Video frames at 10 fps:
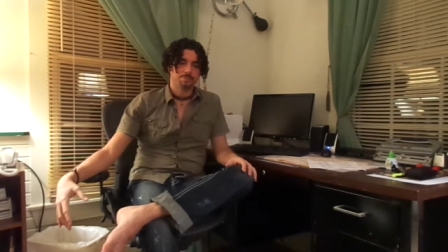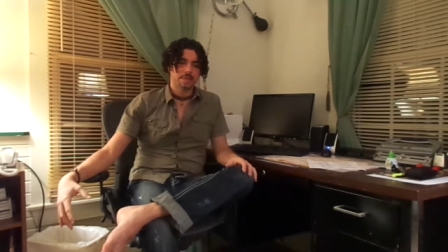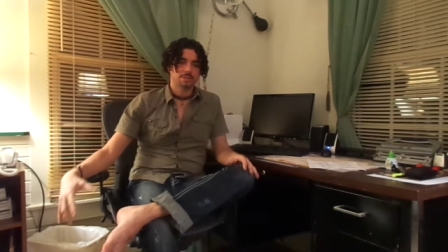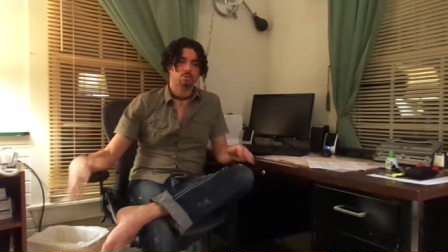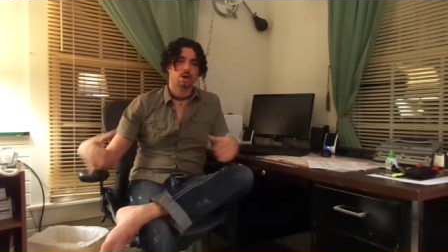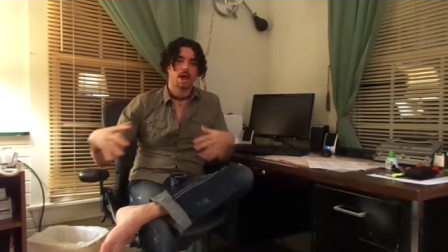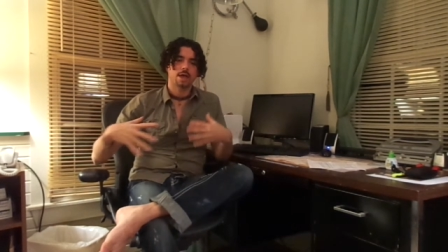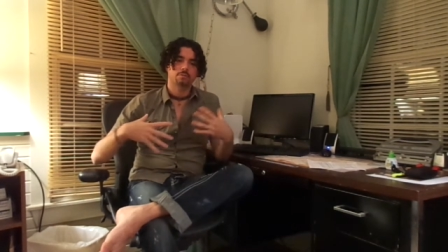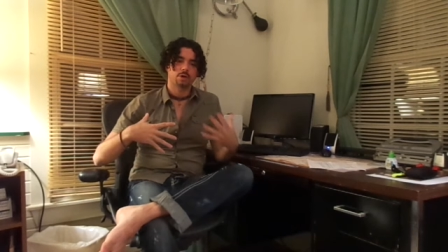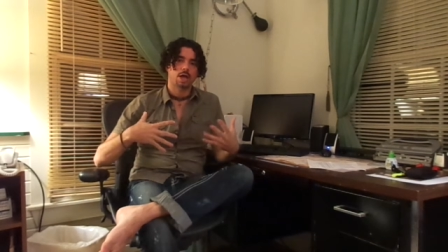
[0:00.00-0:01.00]
That's where
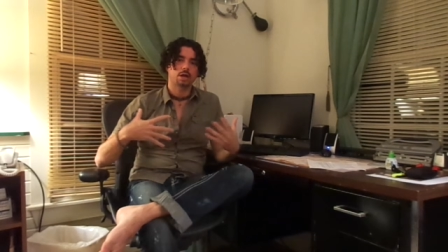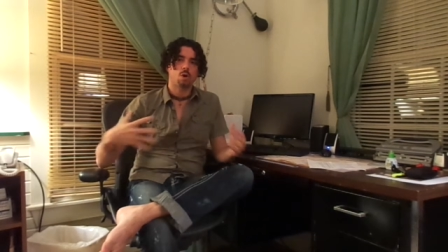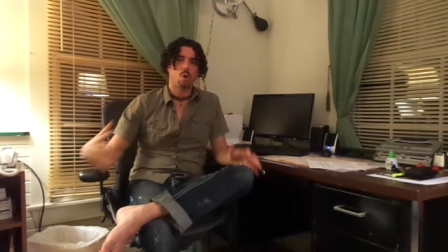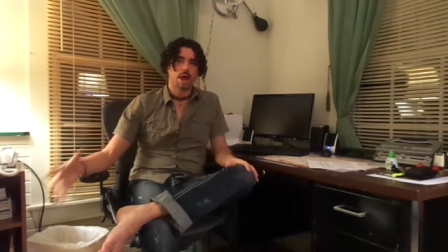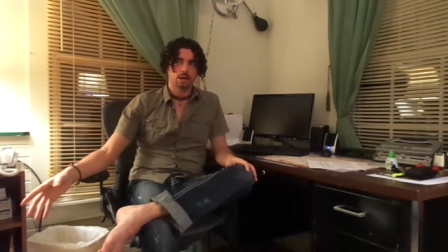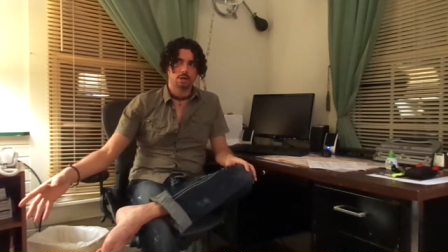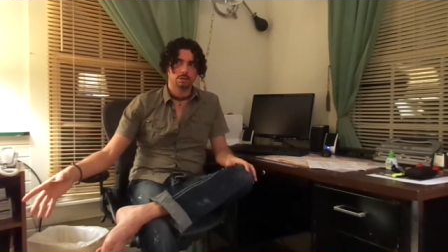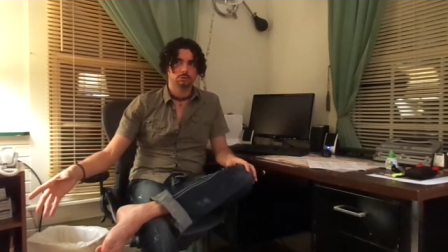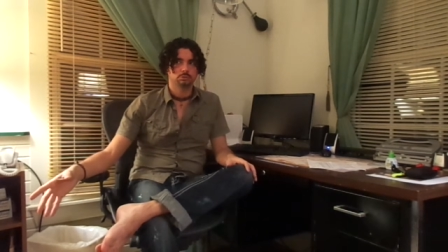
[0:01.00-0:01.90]
I, I acquired